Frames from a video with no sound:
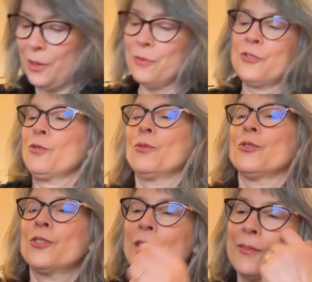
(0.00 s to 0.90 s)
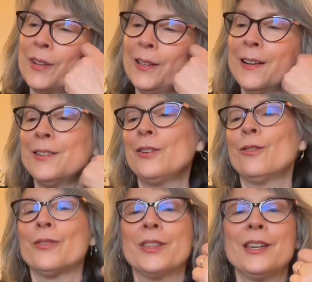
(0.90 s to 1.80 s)
other trolls that I've collected
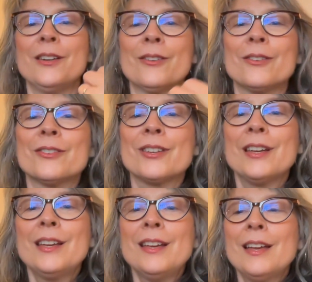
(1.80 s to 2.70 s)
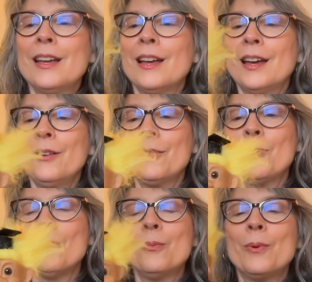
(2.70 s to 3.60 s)
over the years. I don't
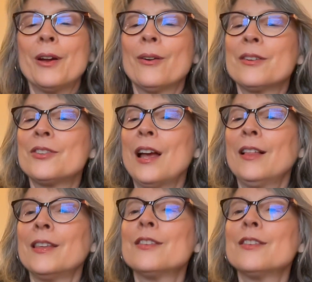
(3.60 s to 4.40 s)
know where exactly